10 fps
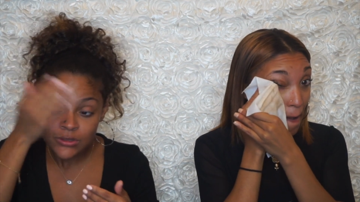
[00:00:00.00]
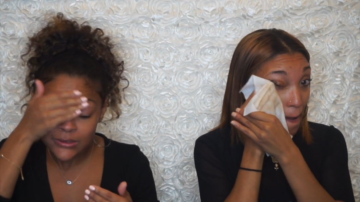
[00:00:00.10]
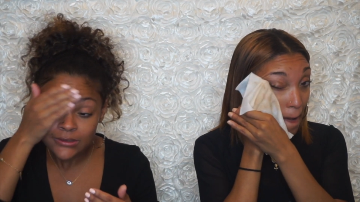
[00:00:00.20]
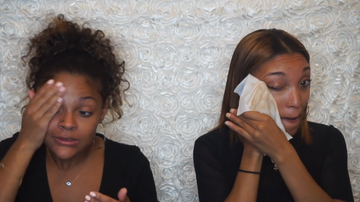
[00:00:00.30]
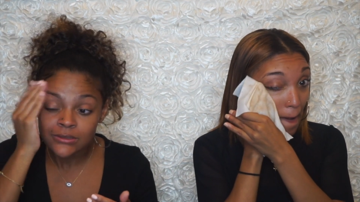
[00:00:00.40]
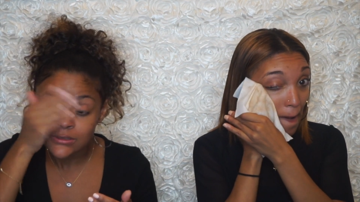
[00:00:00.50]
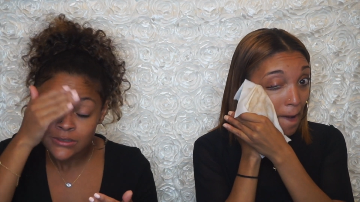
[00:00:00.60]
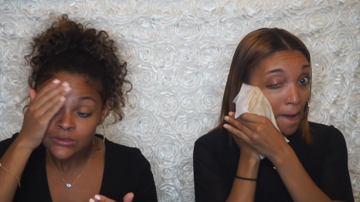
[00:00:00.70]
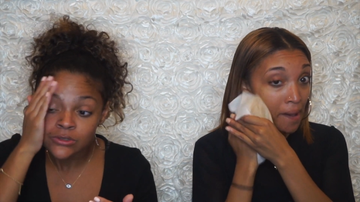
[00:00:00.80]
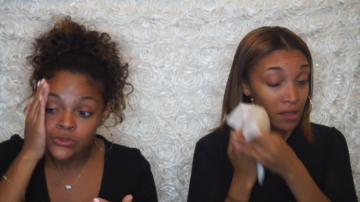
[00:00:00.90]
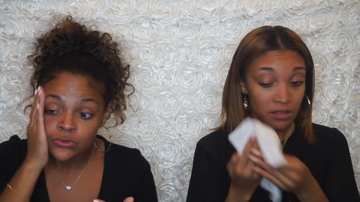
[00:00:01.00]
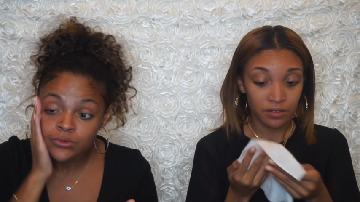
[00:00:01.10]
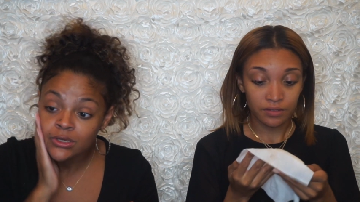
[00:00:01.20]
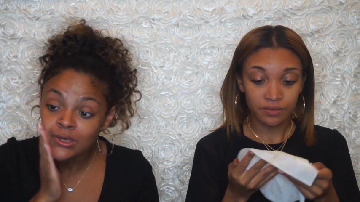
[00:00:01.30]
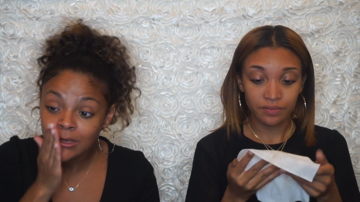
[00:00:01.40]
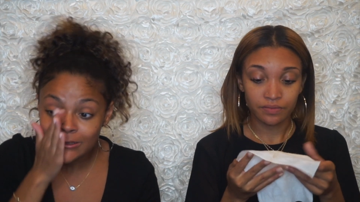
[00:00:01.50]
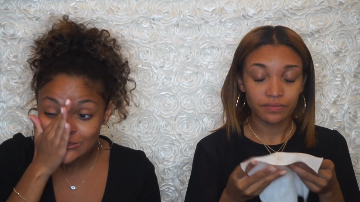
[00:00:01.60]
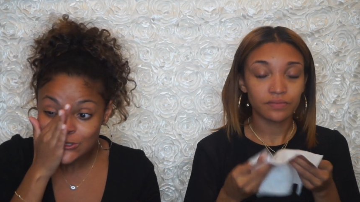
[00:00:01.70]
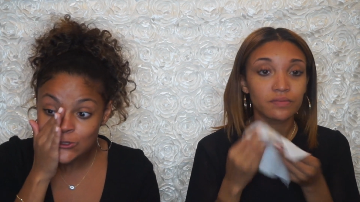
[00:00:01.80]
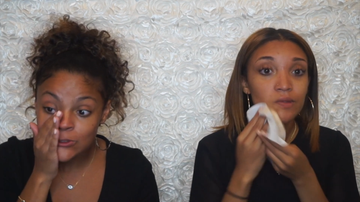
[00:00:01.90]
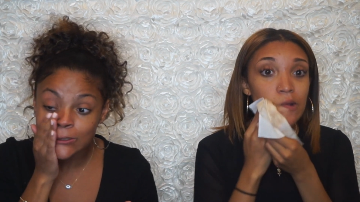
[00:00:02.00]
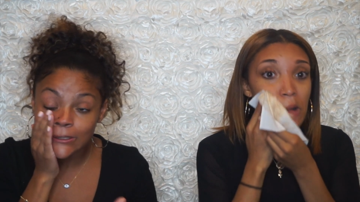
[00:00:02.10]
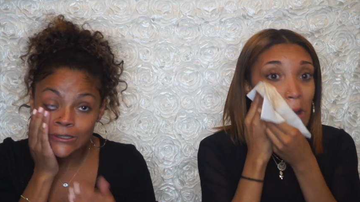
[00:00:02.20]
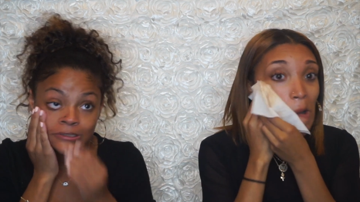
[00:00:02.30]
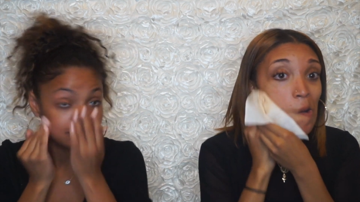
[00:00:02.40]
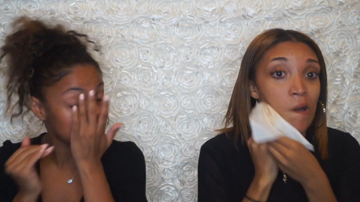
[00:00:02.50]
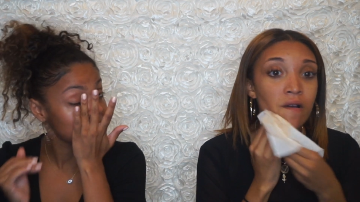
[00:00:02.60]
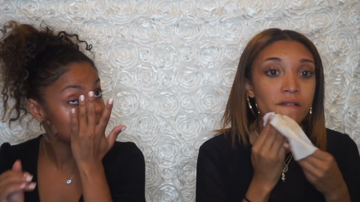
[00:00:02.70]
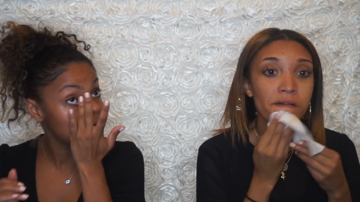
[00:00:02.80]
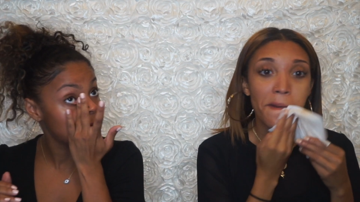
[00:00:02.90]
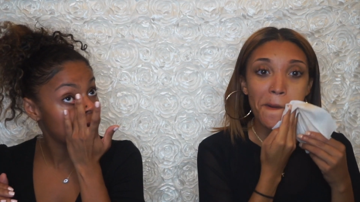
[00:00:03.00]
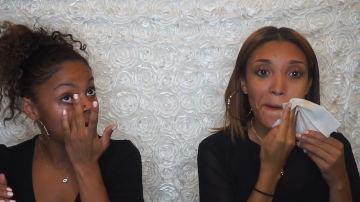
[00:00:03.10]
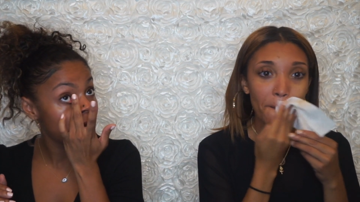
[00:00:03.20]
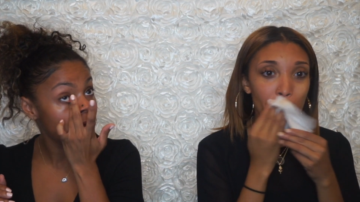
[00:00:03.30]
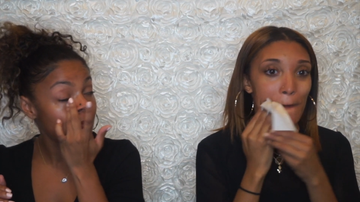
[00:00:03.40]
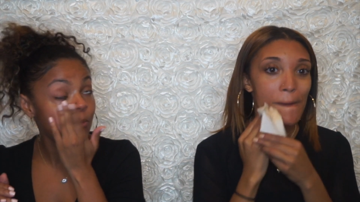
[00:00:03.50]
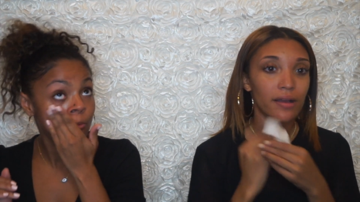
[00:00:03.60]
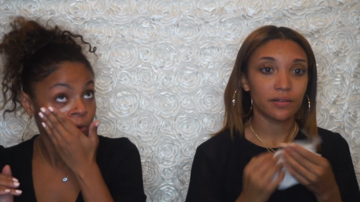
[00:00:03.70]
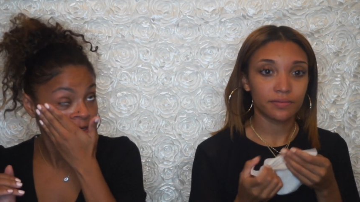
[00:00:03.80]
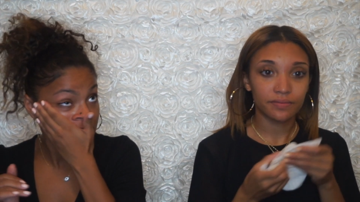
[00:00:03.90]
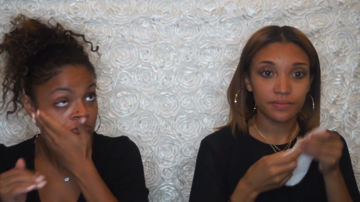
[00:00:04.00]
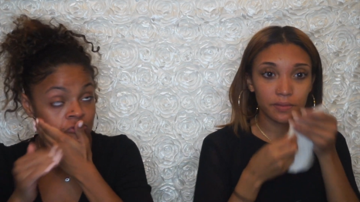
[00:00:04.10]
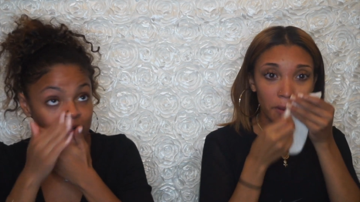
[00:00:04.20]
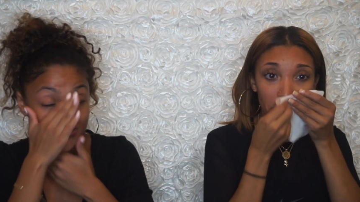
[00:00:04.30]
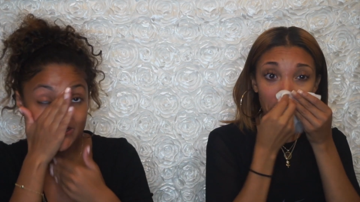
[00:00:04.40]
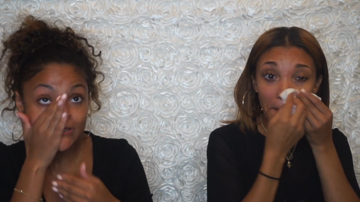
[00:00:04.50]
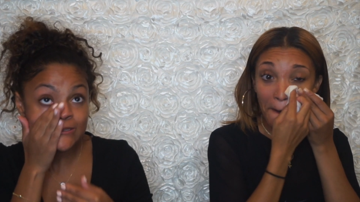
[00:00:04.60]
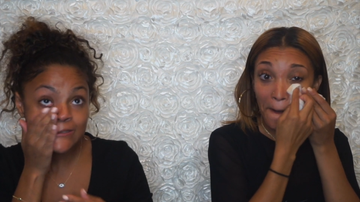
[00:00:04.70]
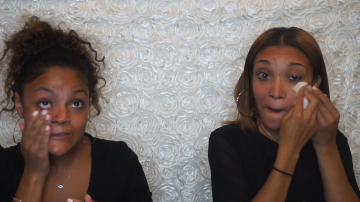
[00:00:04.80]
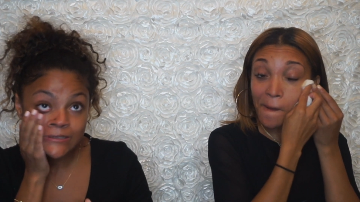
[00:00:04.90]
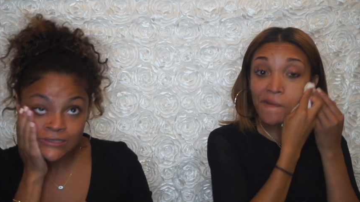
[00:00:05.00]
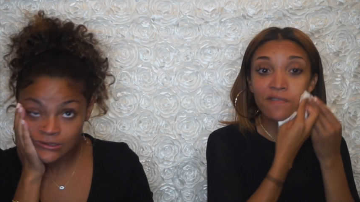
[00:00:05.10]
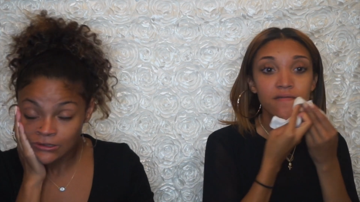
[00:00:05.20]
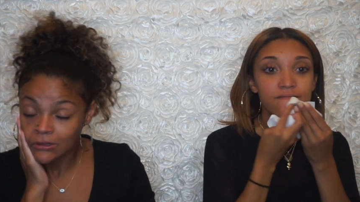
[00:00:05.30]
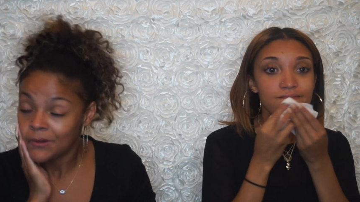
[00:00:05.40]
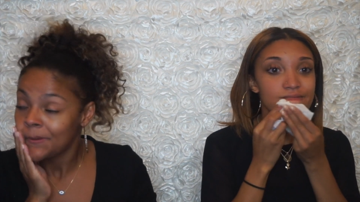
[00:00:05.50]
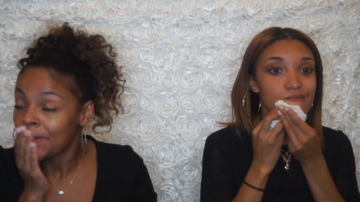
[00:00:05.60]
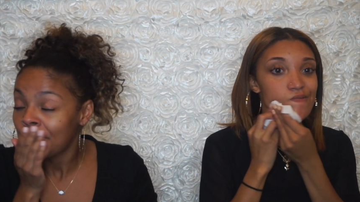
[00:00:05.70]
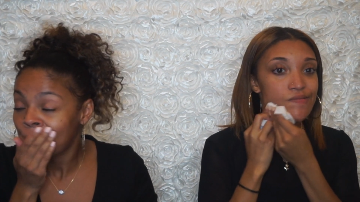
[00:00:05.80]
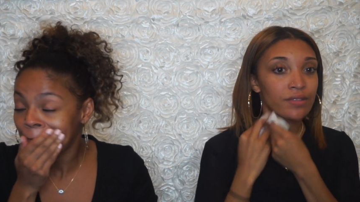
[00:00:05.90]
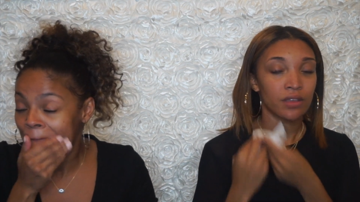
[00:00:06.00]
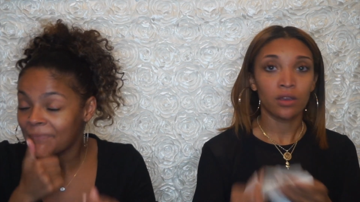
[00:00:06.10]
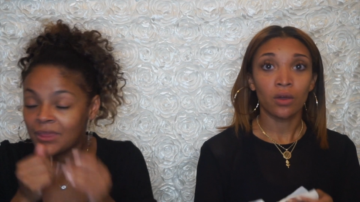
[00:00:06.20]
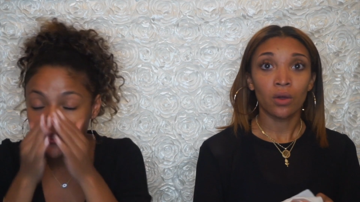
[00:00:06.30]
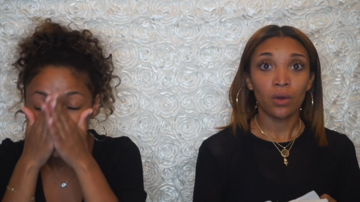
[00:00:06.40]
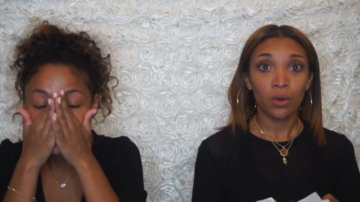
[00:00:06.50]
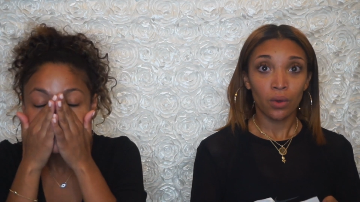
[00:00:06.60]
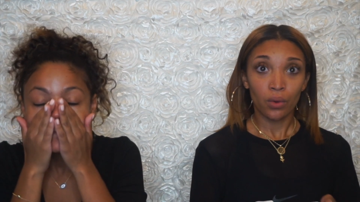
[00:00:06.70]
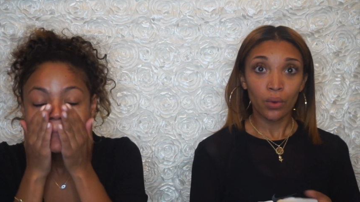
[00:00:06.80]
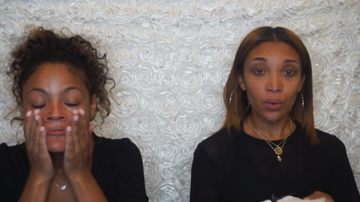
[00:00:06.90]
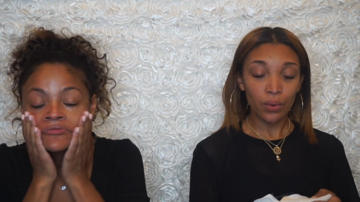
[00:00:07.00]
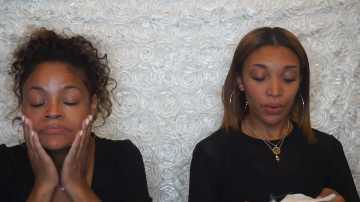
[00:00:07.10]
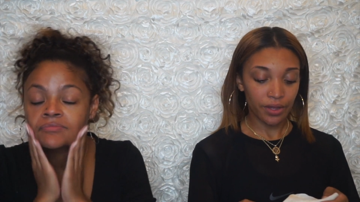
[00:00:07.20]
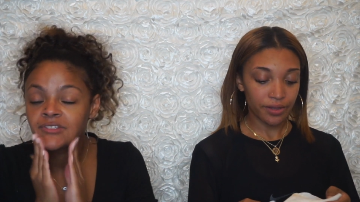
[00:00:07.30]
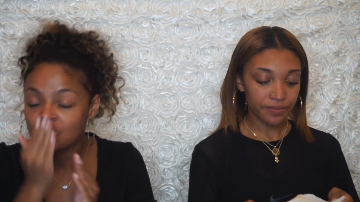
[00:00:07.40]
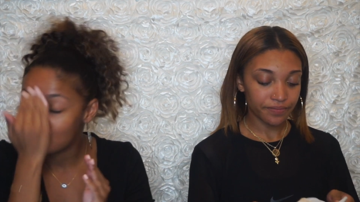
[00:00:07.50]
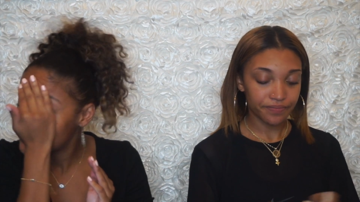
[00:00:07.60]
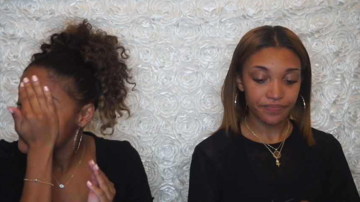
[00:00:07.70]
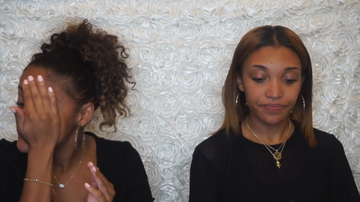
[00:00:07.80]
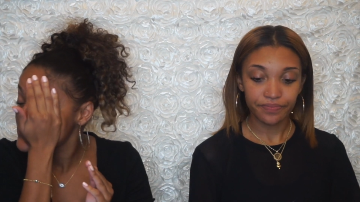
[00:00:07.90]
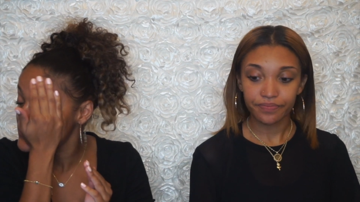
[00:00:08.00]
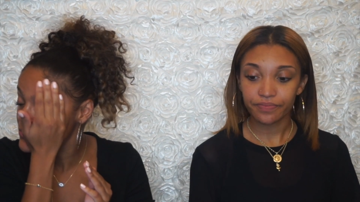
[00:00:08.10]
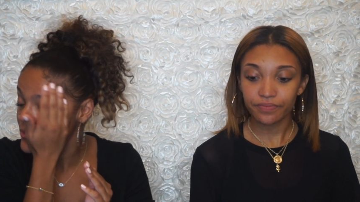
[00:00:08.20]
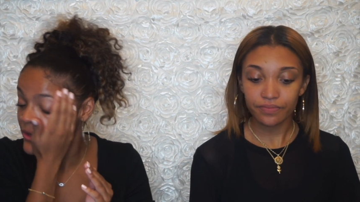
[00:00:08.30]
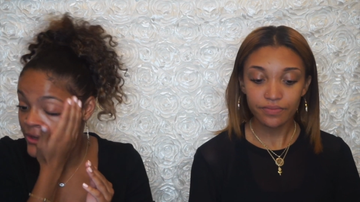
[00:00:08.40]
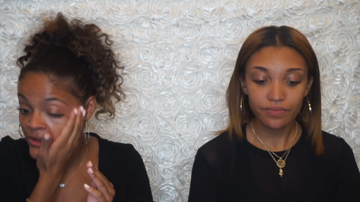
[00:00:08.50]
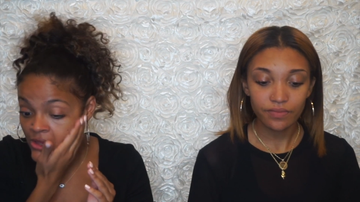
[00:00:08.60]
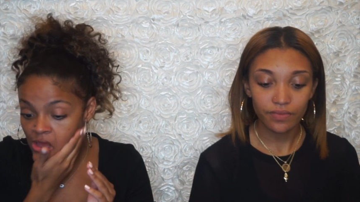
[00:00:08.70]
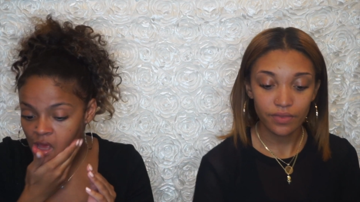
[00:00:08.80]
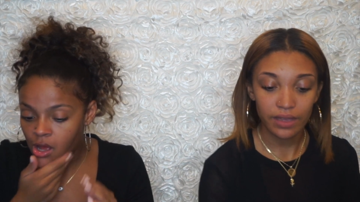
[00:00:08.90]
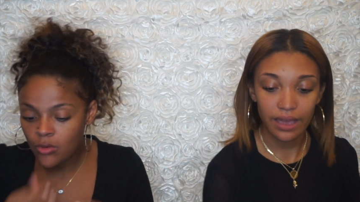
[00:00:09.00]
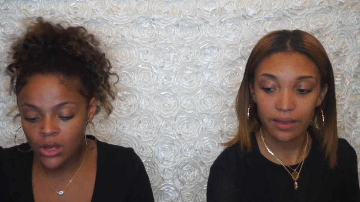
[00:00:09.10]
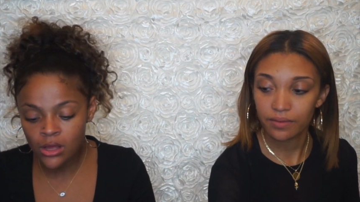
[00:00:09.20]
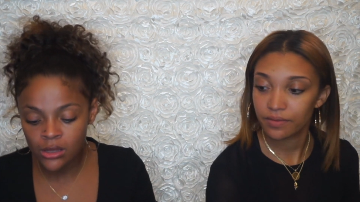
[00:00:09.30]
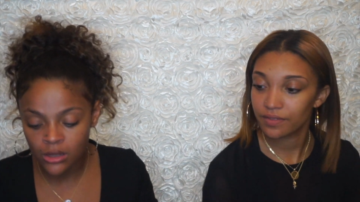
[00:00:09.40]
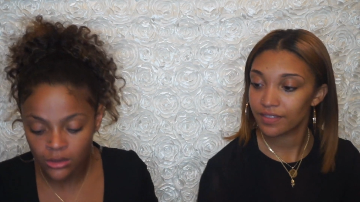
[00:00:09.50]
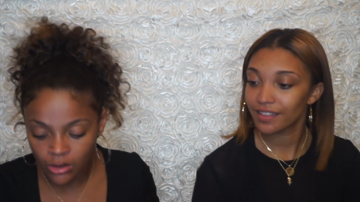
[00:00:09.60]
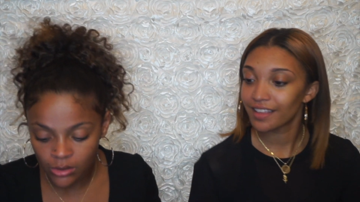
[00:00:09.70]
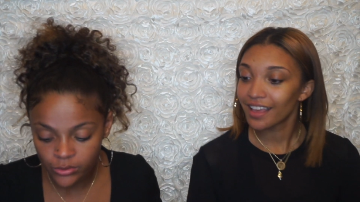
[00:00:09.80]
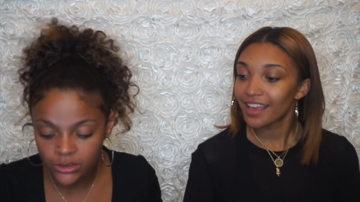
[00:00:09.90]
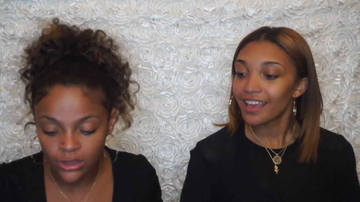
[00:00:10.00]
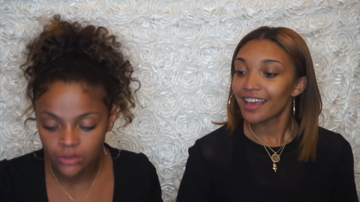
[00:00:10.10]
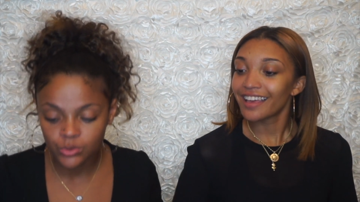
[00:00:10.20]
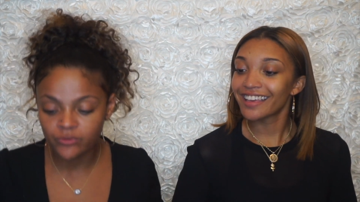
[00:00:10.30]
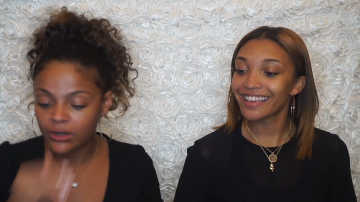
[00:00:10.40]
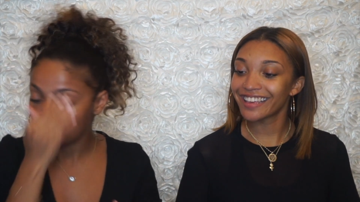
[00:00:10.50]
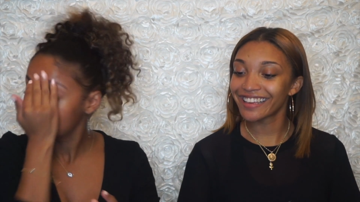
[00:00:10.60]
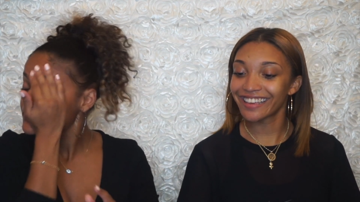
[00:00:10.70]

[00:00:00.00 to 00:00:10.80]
Speaker 1: She is dewy. She is oh. moisturized. And whew, the shininess goes away. Oh, uh uh-uh, uh alarm. we done. We